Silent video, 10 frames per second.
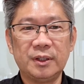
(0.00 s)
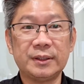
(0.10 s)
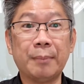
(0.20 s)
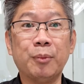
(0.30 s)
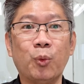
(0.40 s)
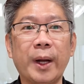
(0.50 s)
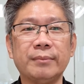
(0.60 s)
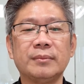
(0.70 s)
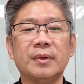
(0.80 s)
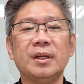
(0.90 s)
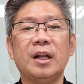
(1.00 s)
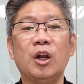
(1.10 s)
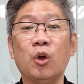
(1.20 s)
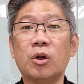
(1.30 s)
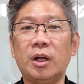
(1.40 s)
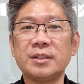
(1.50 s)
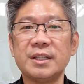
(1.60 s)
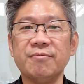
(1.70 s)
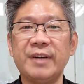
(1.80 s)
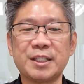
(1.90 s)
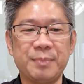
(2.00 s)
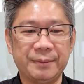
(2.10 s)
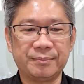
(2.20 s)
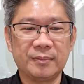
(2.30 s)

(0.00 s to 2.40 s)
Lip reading: Number 1, low cost investment.